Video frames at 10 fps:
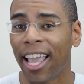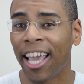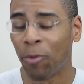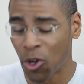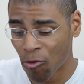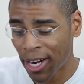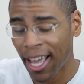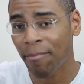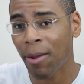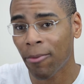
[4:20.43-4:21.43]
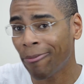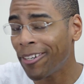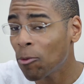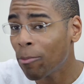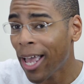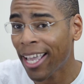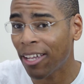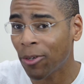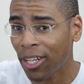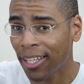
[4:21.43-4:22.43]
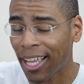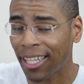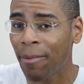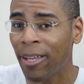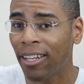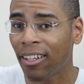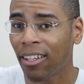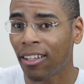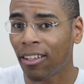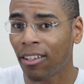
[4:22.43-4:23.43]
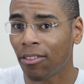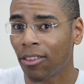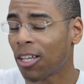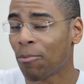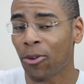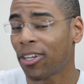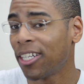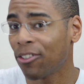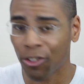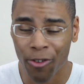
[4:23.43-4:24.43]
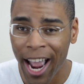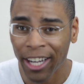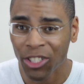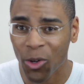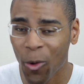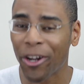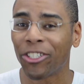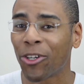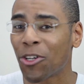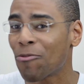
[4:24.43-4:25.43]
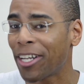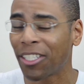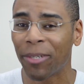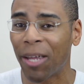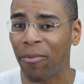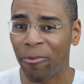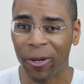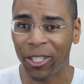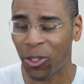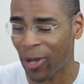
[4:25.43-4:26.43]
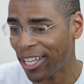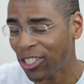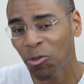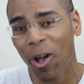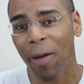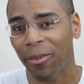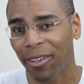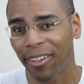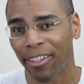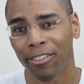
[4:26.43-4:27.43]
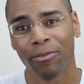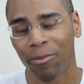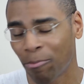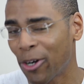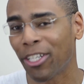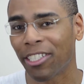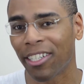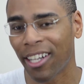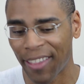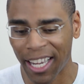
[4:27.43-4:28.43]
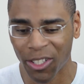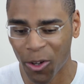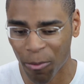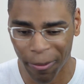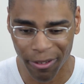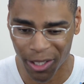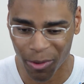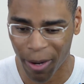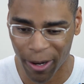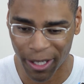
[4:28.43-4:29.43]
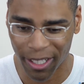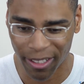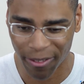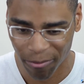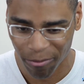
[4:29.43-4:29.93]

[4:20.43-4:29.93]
And when you run out of memory, when you peg it, when you hit that limit, the computer can either crash or it can start to write some of that memory to a swap partition. And that's the whole purpose of the swap partition.